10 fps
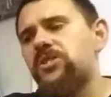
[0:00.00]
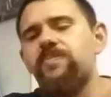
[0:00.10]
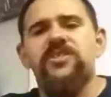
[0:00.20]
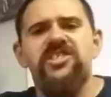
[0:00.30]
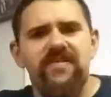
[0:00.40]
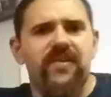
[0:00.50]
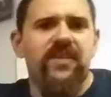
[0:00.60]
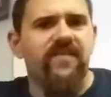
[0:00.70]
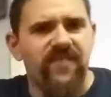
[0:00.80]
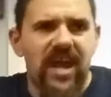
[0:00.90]

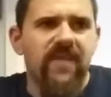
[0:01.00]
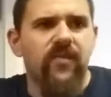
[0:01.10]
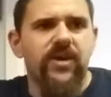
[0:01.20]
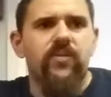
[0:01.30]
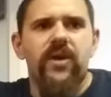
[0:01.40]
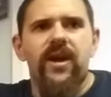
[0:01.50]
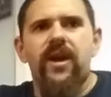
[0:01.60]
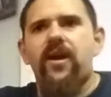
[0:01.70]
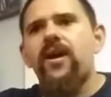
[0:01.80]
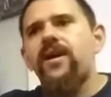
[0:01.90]
specific favorite
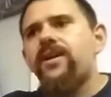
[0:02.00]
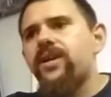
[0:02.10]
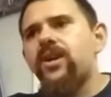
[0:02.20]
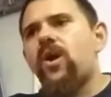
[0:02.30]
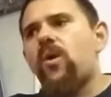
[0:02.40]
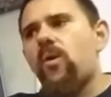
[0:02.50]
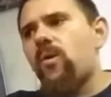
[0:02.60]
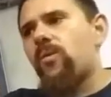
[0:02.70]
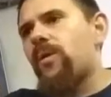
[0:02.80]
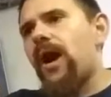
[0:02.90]
where
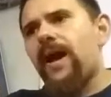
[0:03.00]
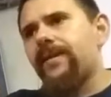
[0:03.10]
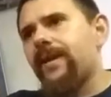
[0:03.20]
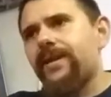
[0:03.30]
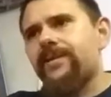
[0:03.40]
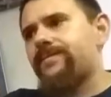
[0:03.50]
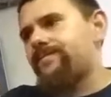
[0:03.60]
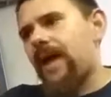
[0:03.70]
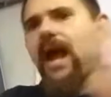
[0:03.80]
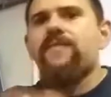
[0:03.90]
I
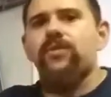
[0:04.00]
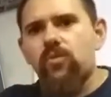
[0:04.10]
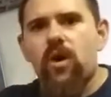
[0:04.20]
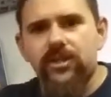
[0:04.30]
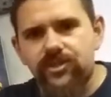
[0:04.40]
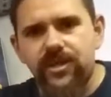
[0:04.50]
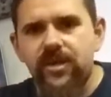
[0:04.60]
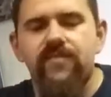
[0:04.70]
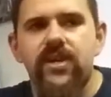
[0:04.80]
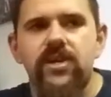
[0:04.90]
have to watch
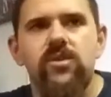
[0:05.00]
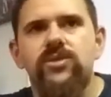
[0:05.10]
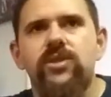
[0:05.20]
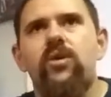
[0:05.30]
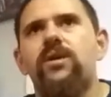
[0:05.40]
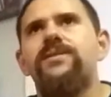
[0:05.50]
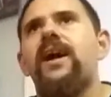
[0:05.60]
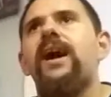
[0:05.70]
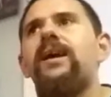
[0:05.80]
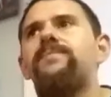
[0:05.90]
their videos at all
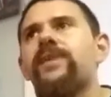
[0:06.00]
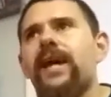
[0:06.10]
times.